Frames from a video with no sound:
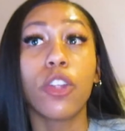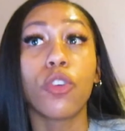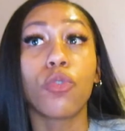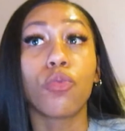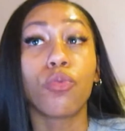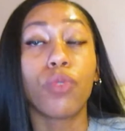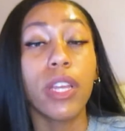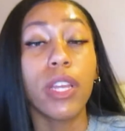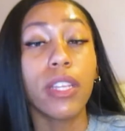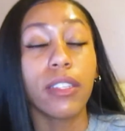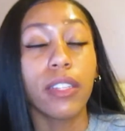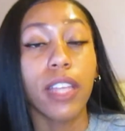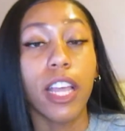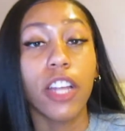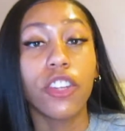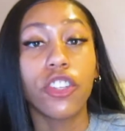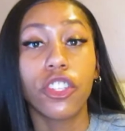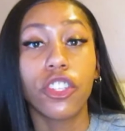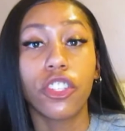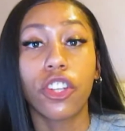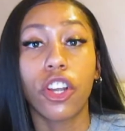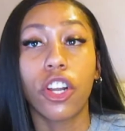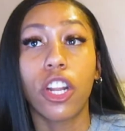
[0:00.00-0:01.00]
recently I
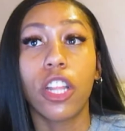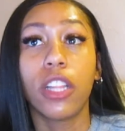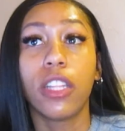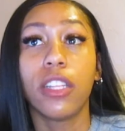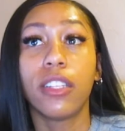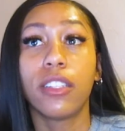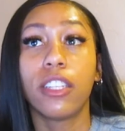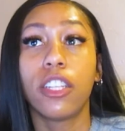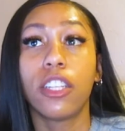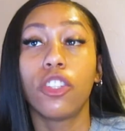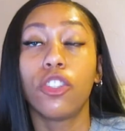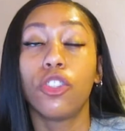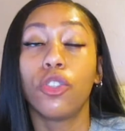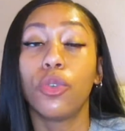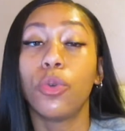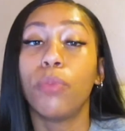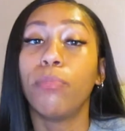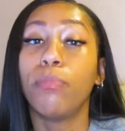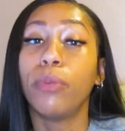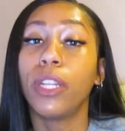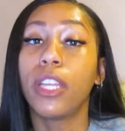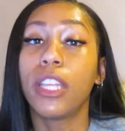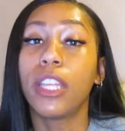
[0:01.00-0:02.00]
just started listening to
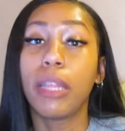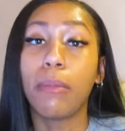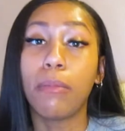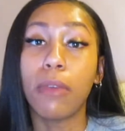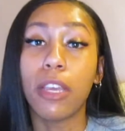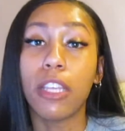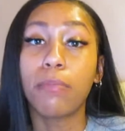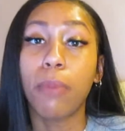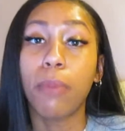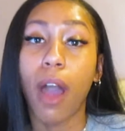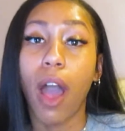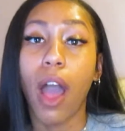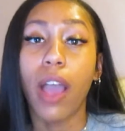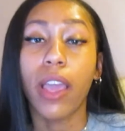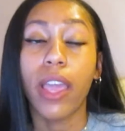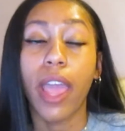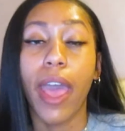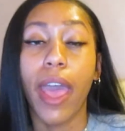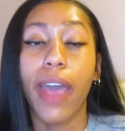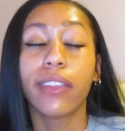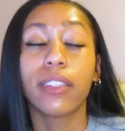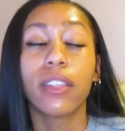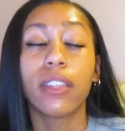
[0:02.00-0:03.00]
Bully and the Beast
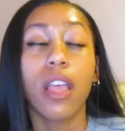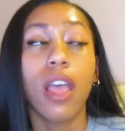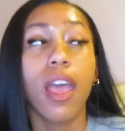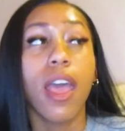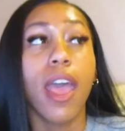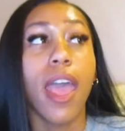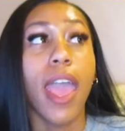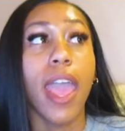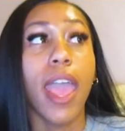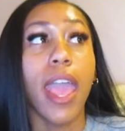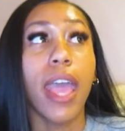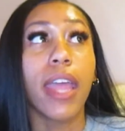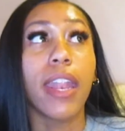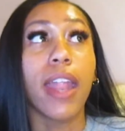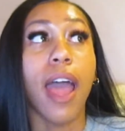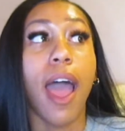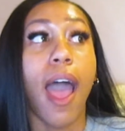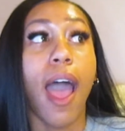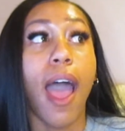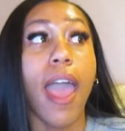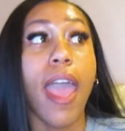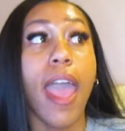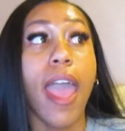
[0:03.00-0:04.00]
podcast, and
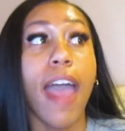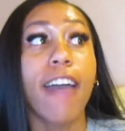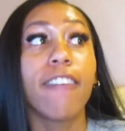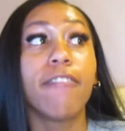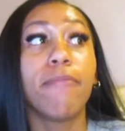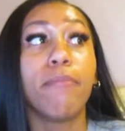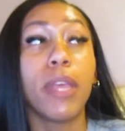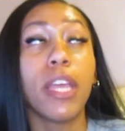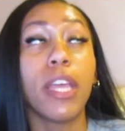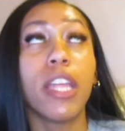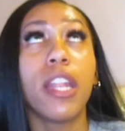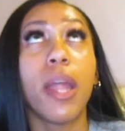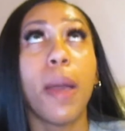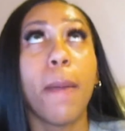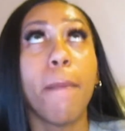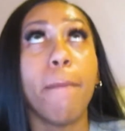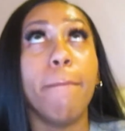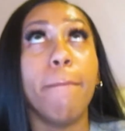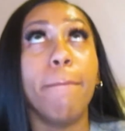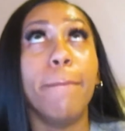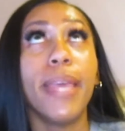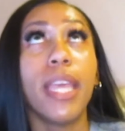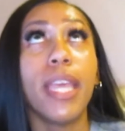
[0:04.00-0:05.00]
I have been
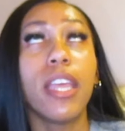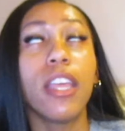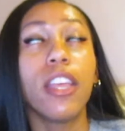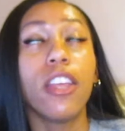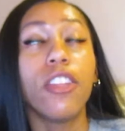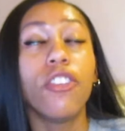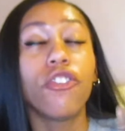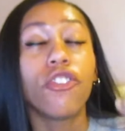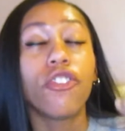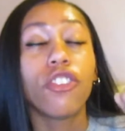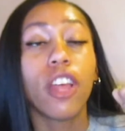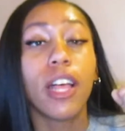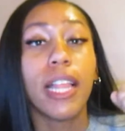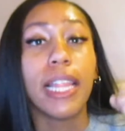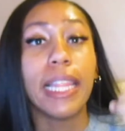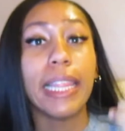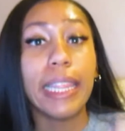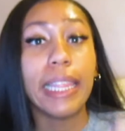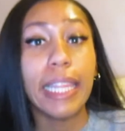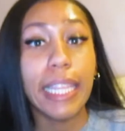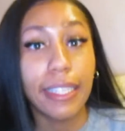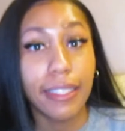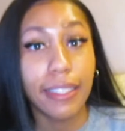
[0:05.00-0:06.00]
binge
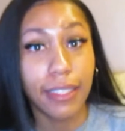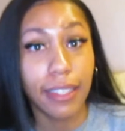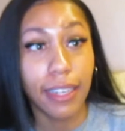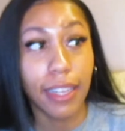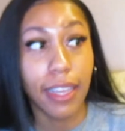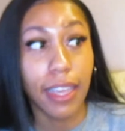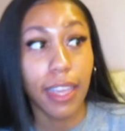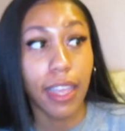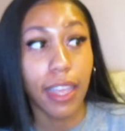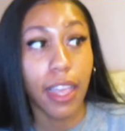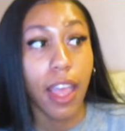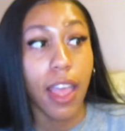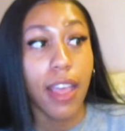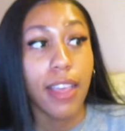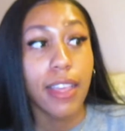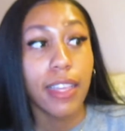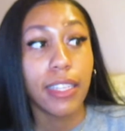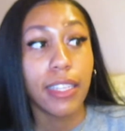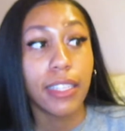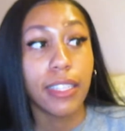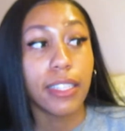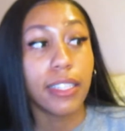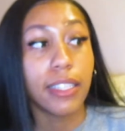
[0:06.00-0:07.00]
listening
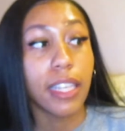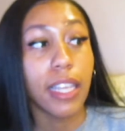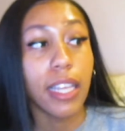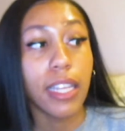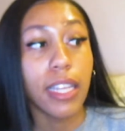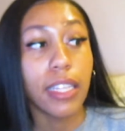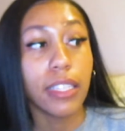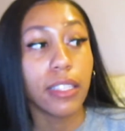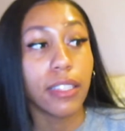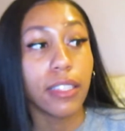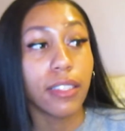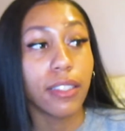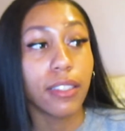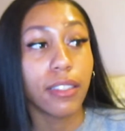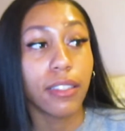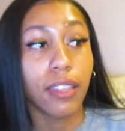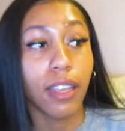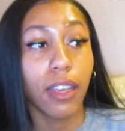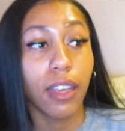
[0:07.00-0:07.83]
since